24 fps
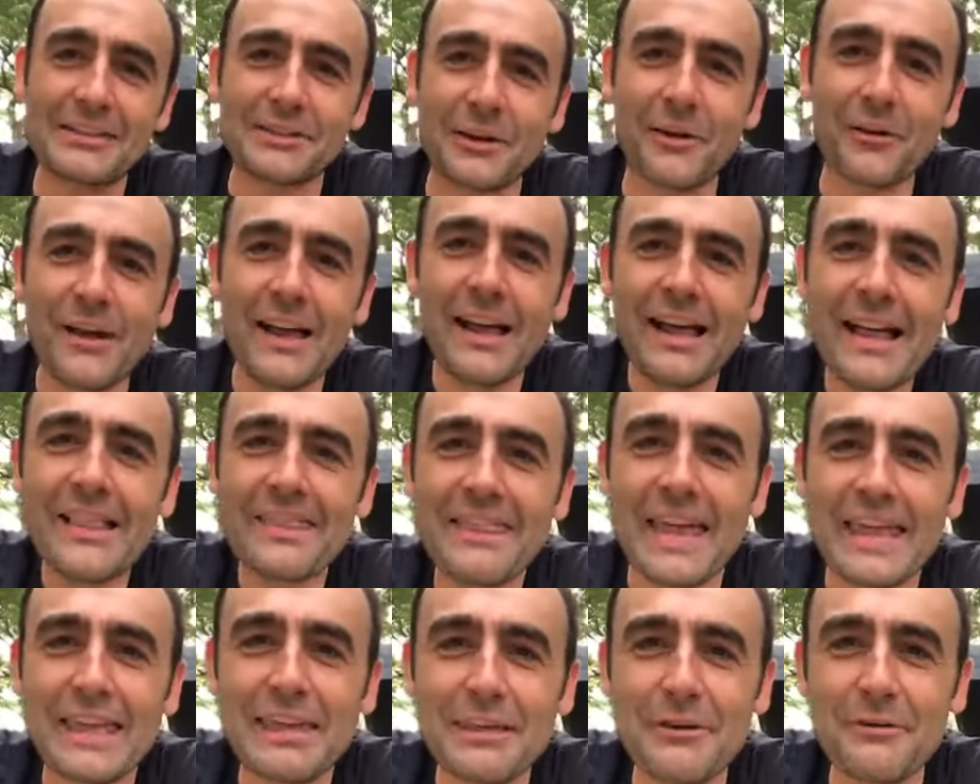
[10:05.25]
So
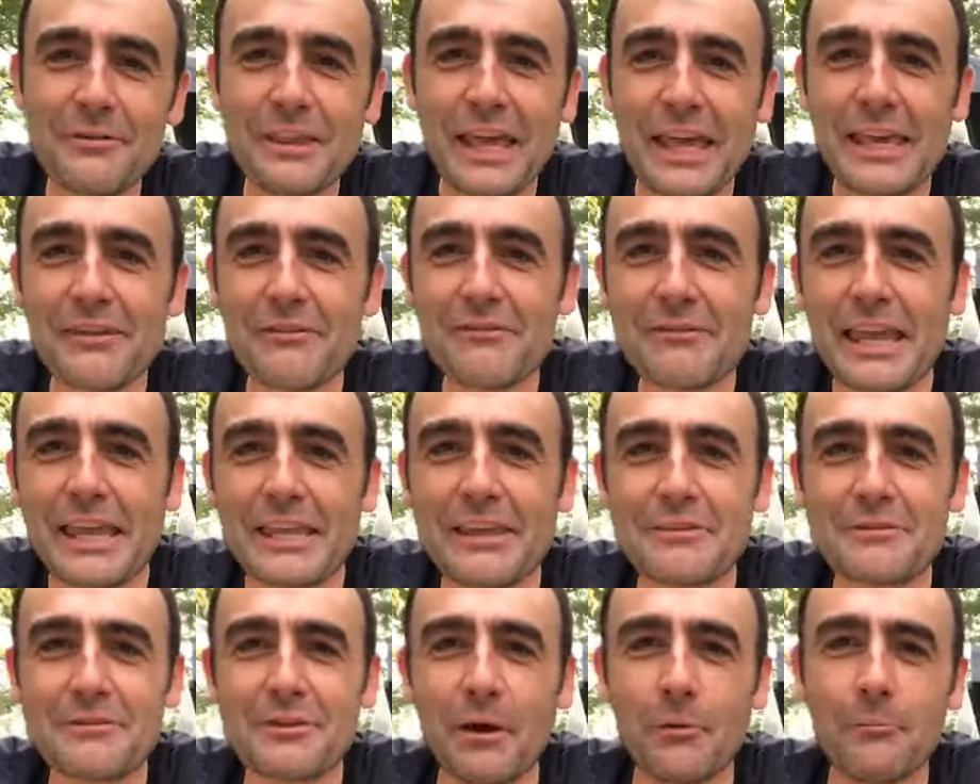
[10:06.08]
thank you, thank you,
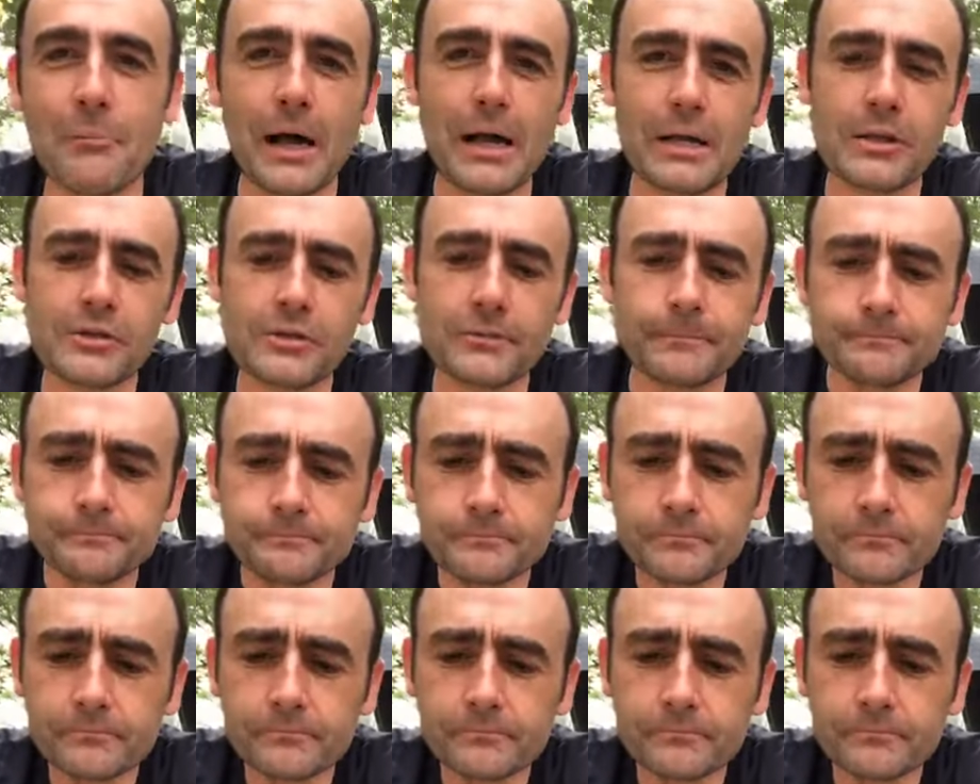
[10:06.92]
thank you so much.